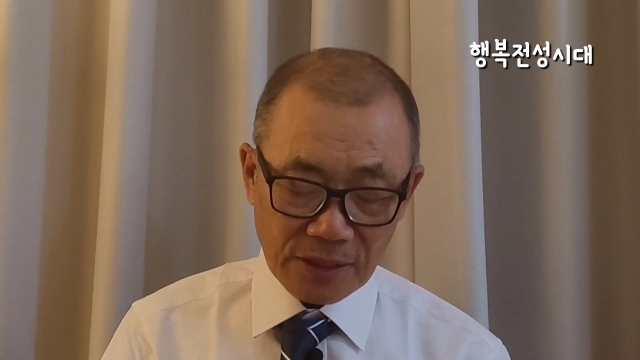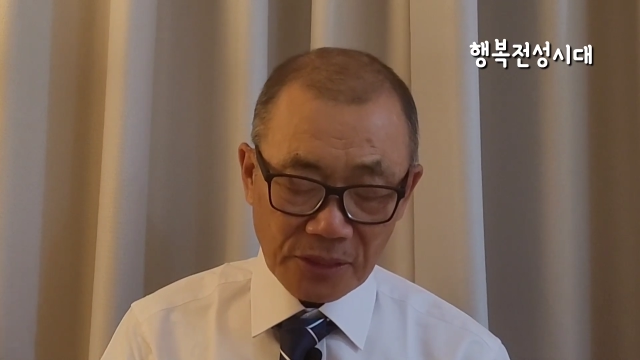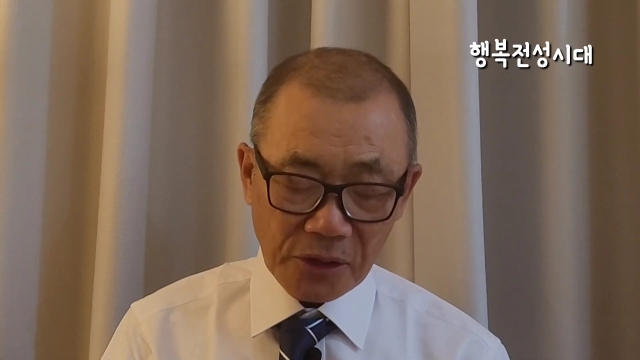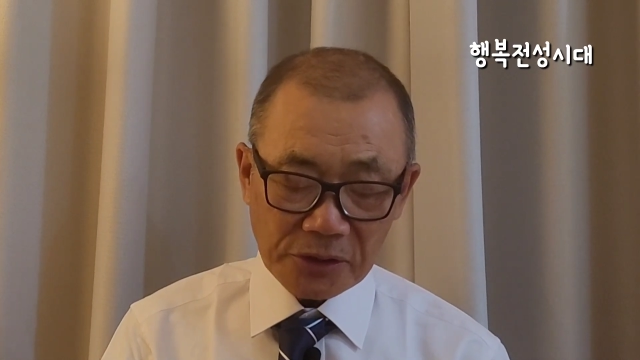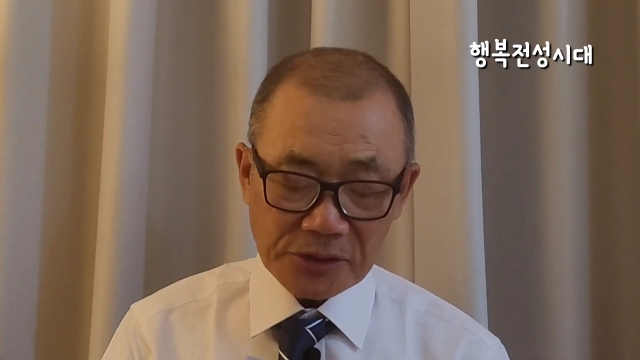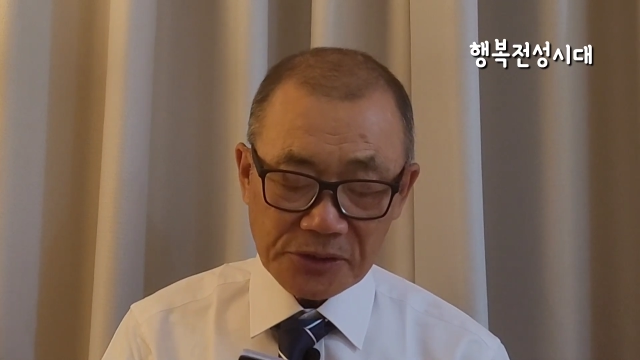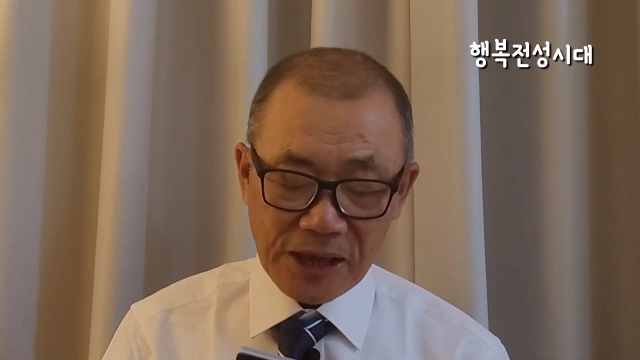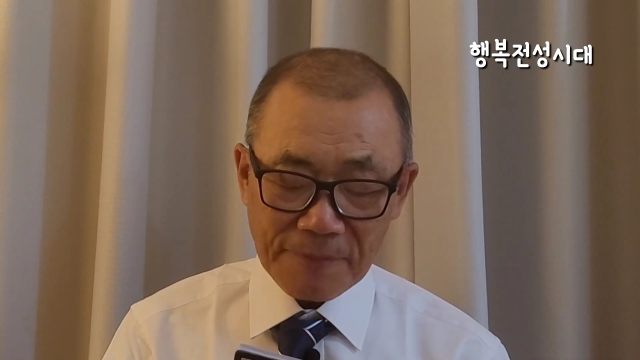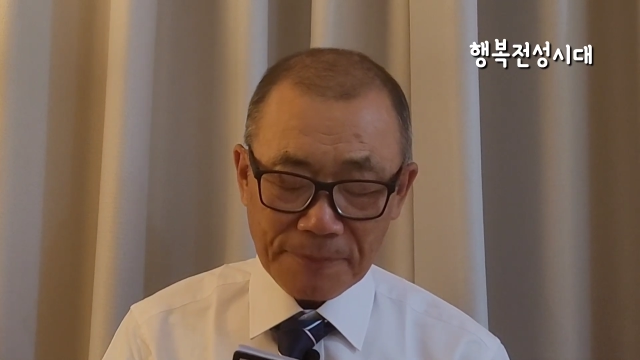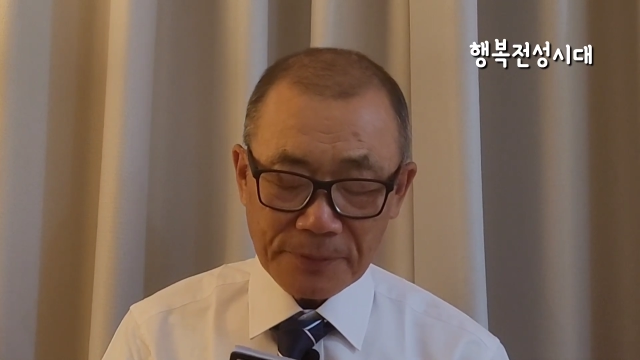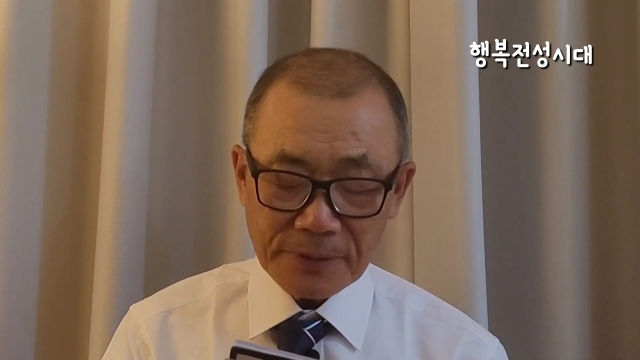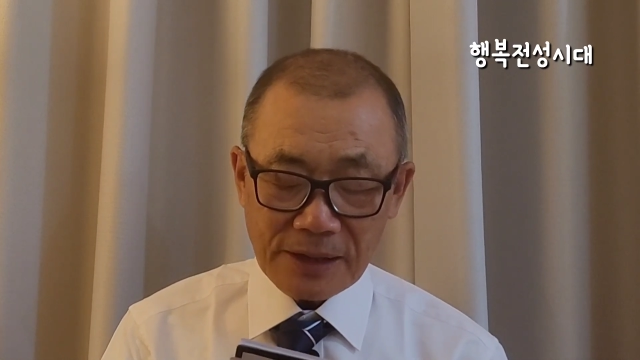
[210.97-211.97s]
The
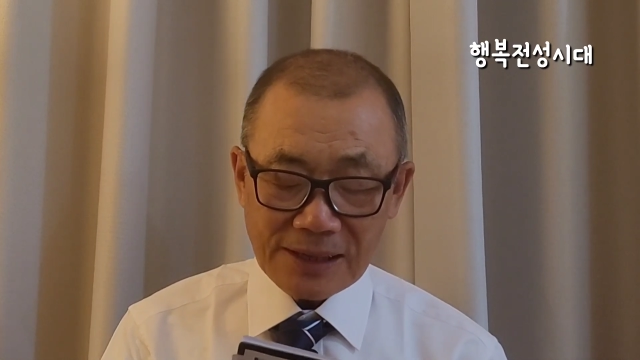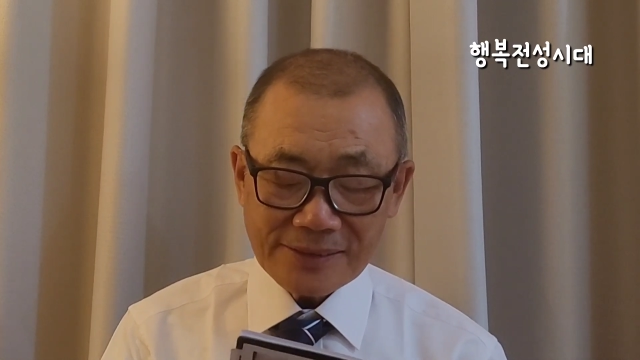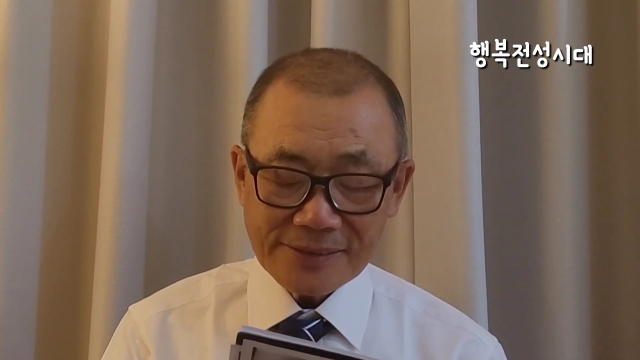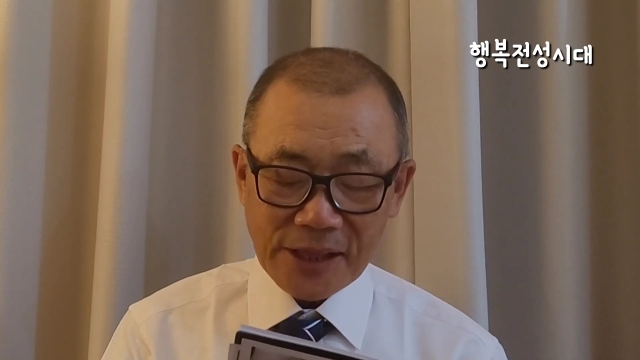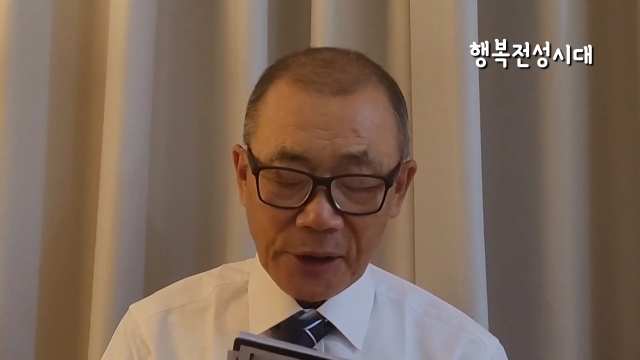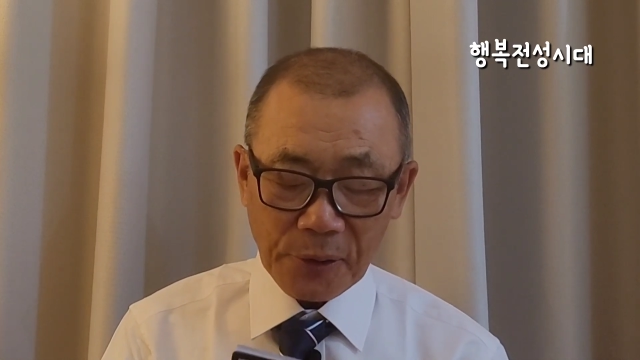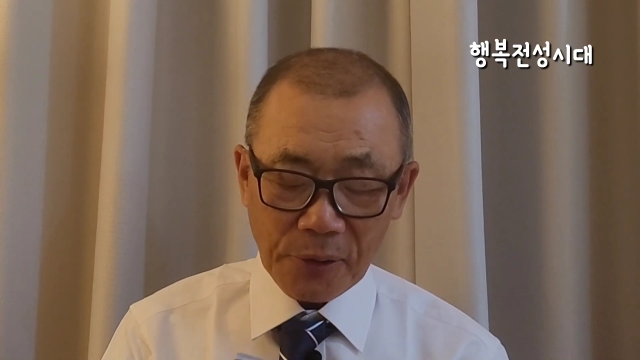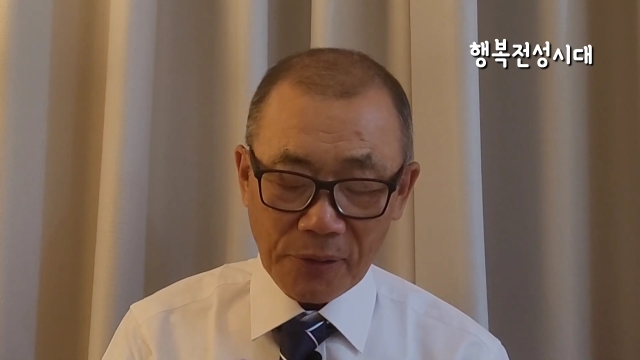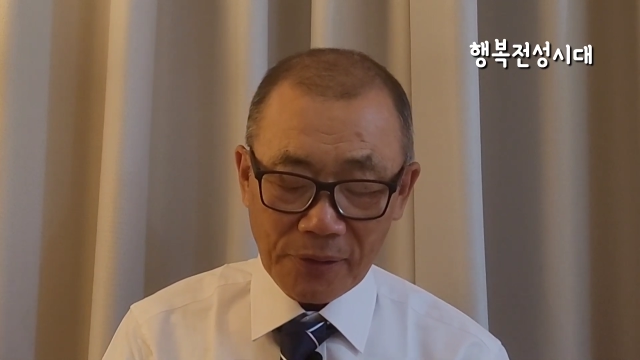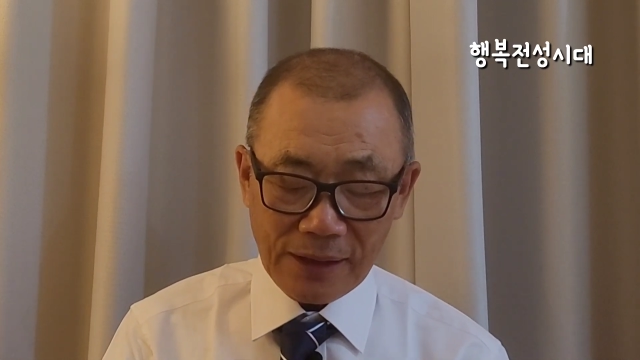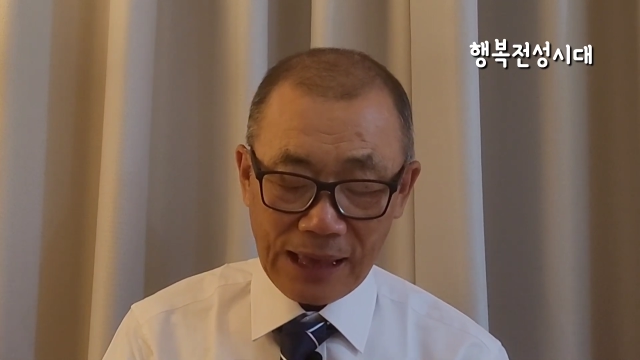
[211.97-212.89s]
shape 0